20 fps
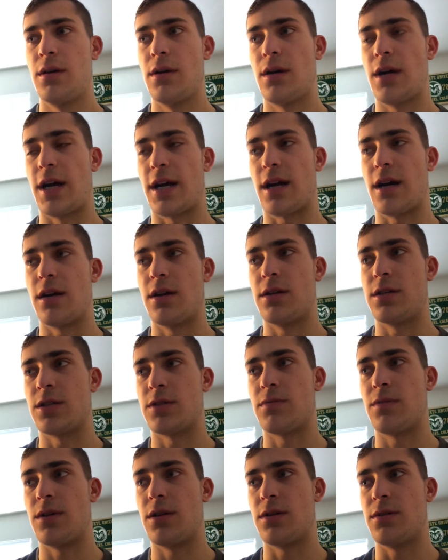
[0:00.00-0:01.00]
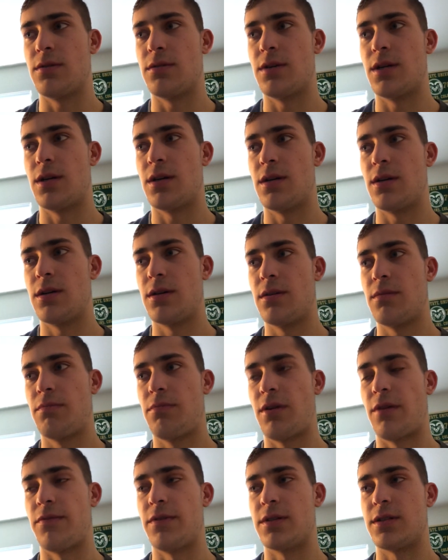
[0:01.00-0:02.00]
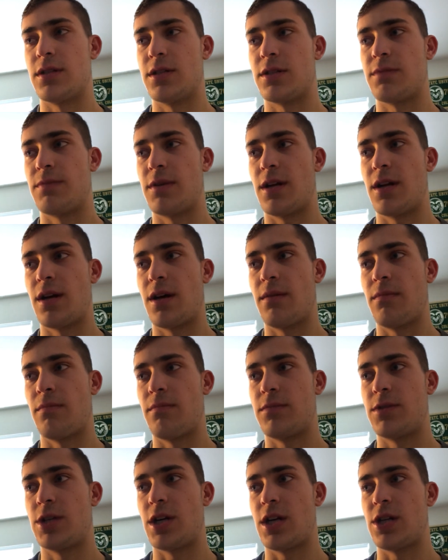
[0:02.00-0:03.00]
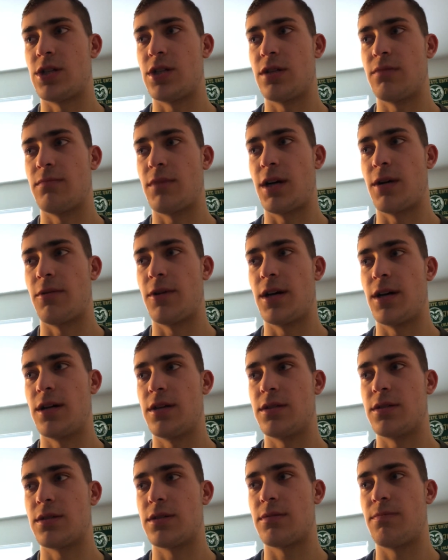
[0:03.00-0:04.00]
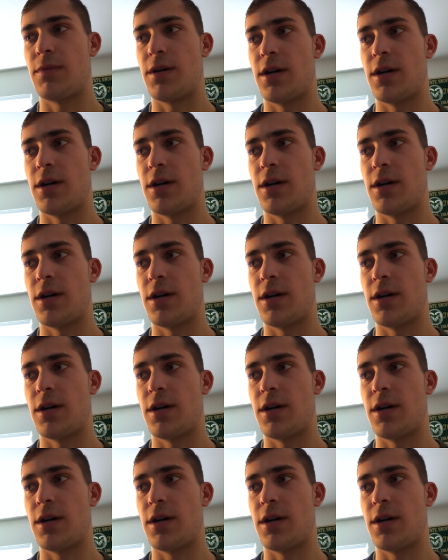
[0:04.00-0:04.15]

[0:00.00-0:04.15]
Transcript: I kind of just want to preface this, but I'm changing my ways